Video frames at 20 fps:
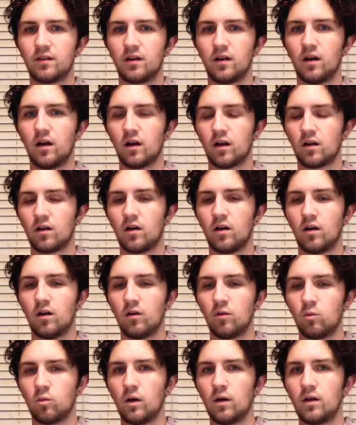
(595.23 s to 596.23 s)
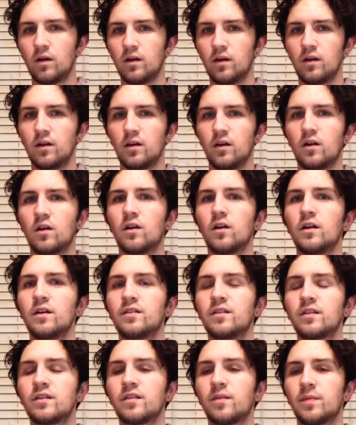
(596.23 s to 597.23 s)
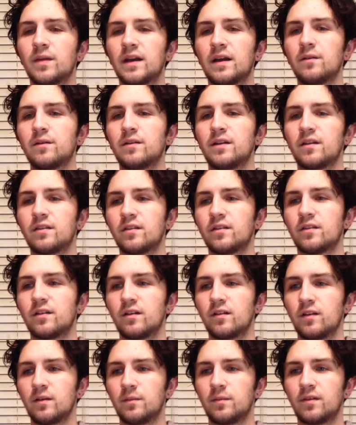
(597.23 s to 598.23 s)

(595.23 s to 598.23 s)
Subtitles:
call what or isn't something I would necessarily